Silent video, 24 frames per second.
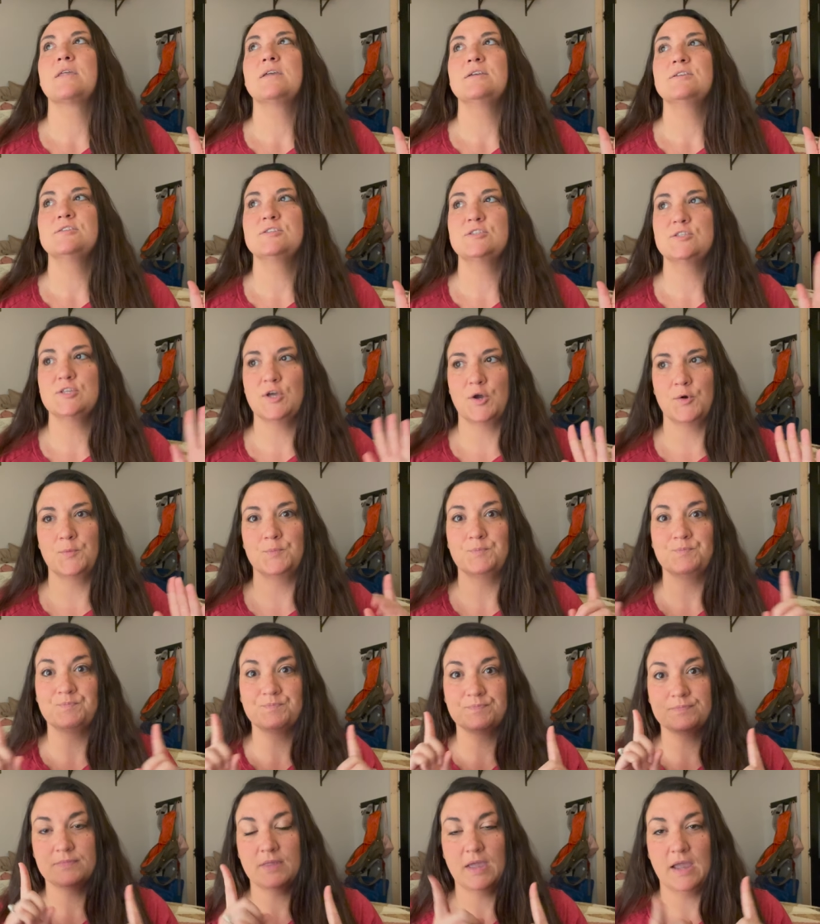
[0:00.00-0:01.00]
So,
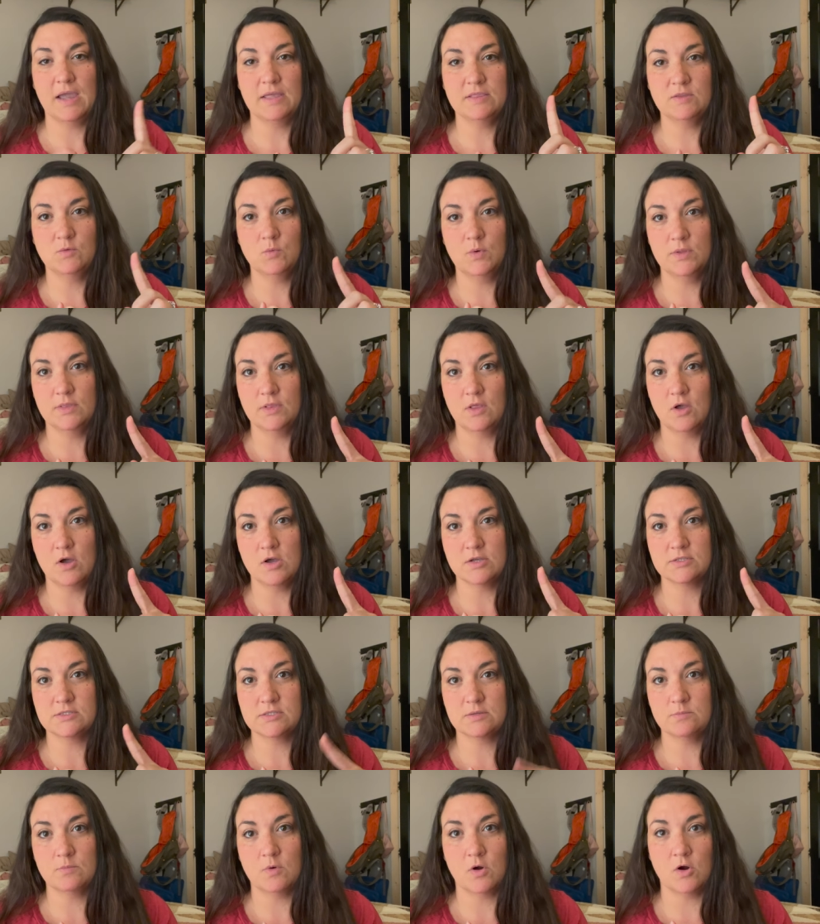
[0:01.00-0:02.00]
had the one
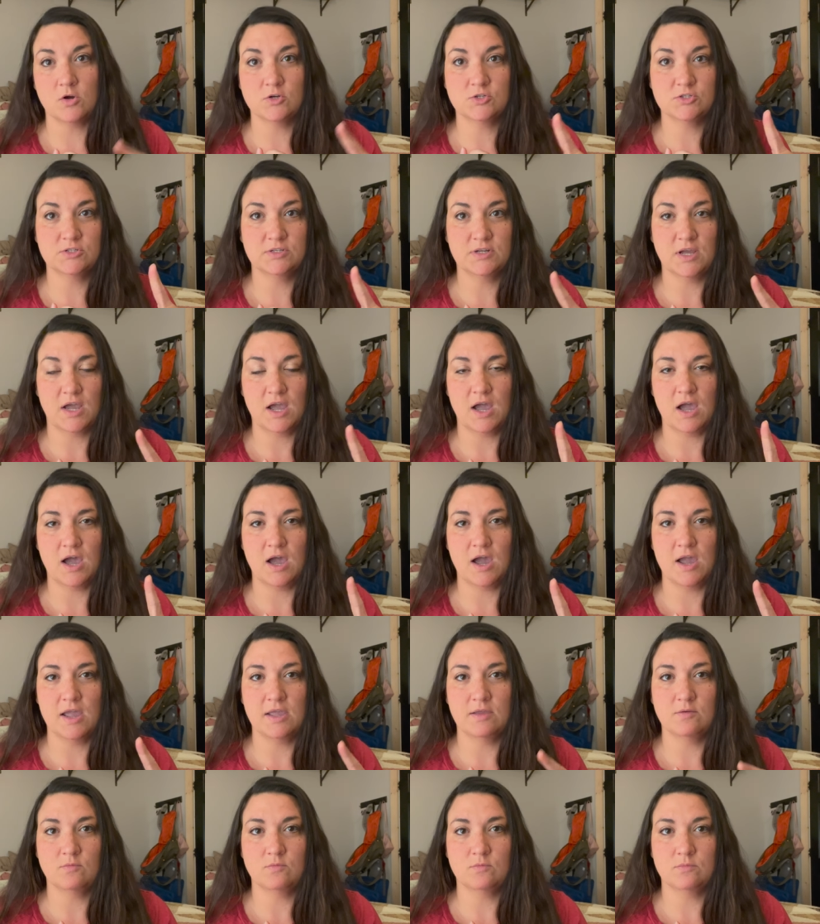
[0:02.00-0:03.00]
loss in March.
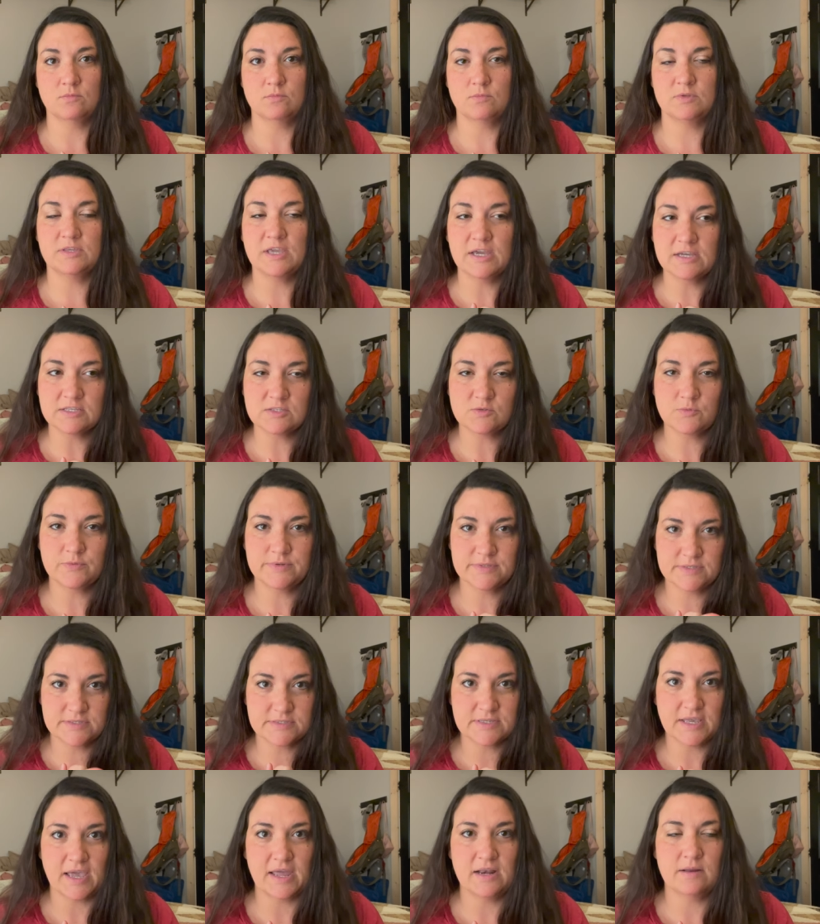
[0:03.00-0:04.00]
I, yes, was
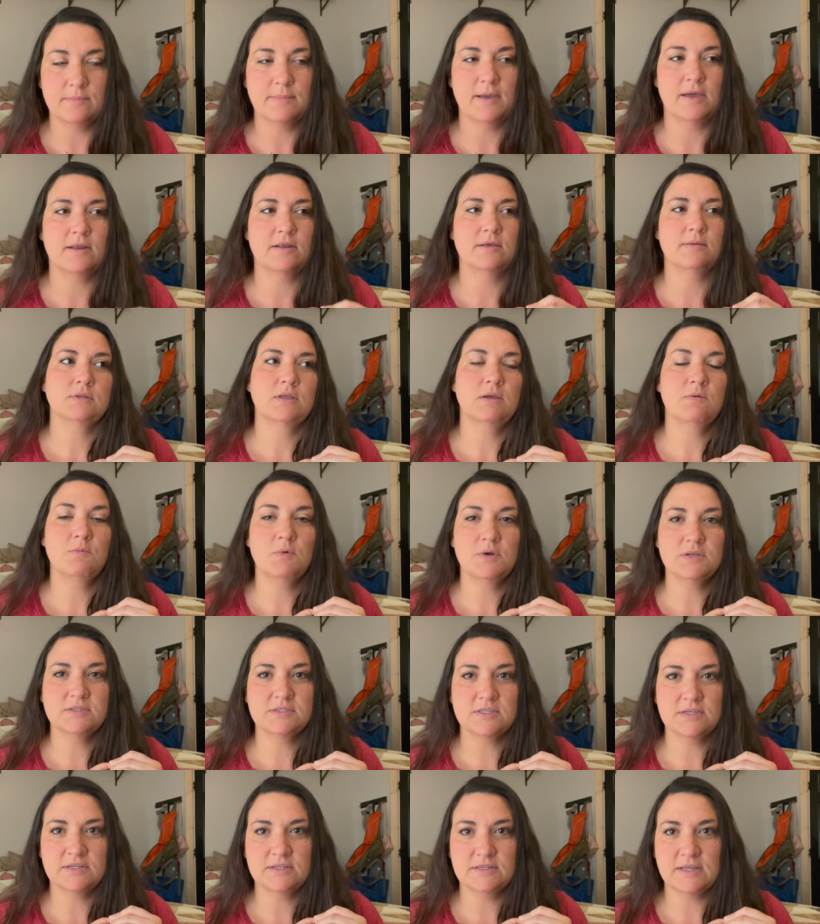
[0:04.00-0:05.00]
sad about it. It
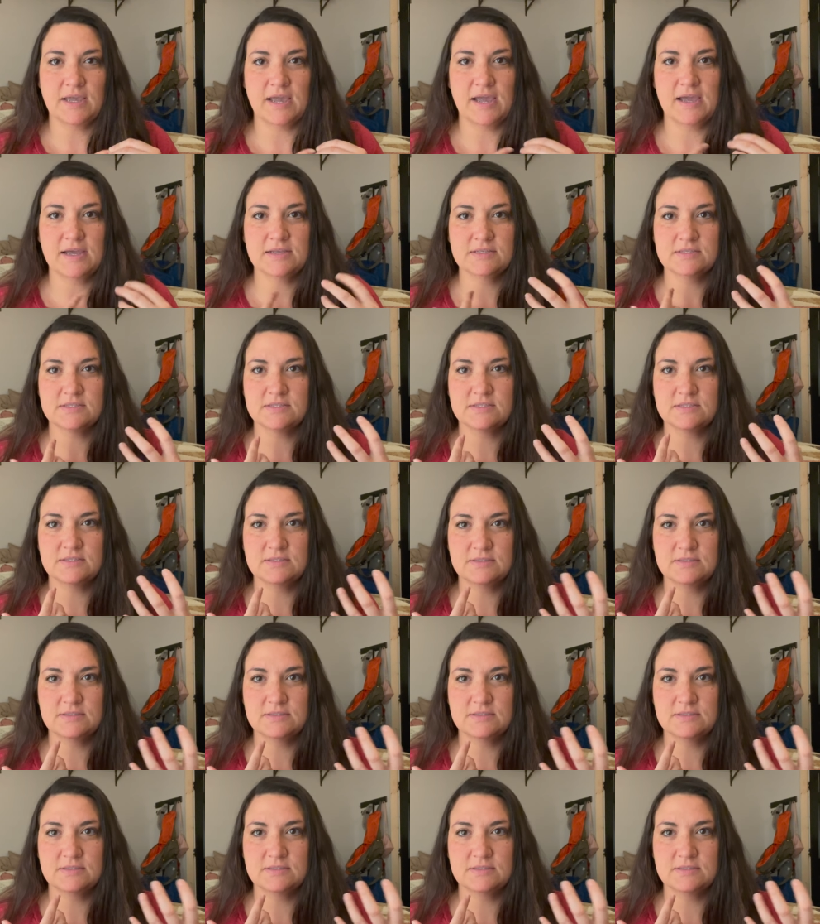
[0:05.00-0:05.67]
wasn't as